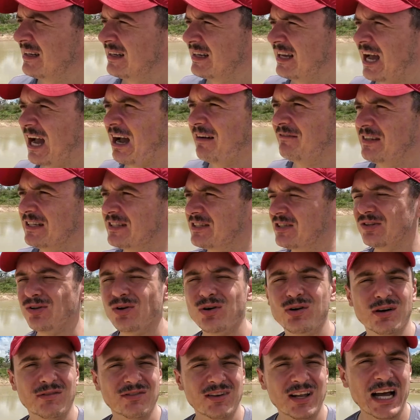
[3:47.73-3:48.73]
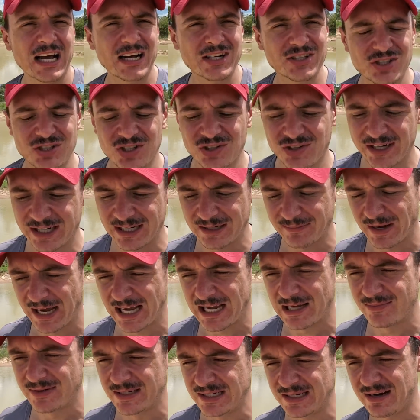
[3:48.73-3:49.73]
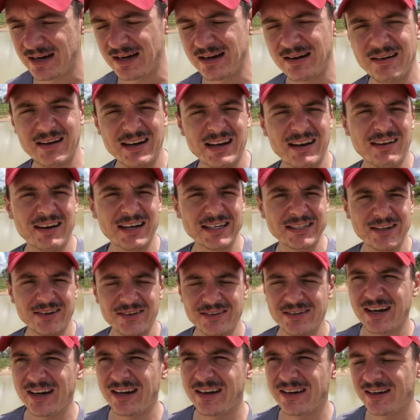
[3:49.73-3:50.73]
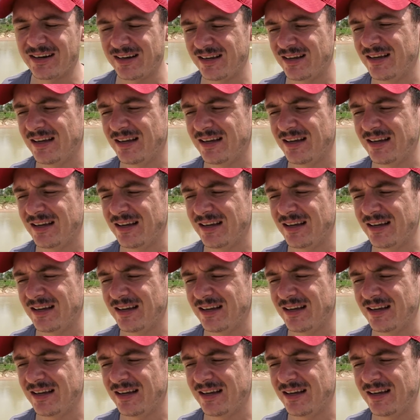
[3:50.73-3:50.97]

have this look of luxury maybe? I don't know.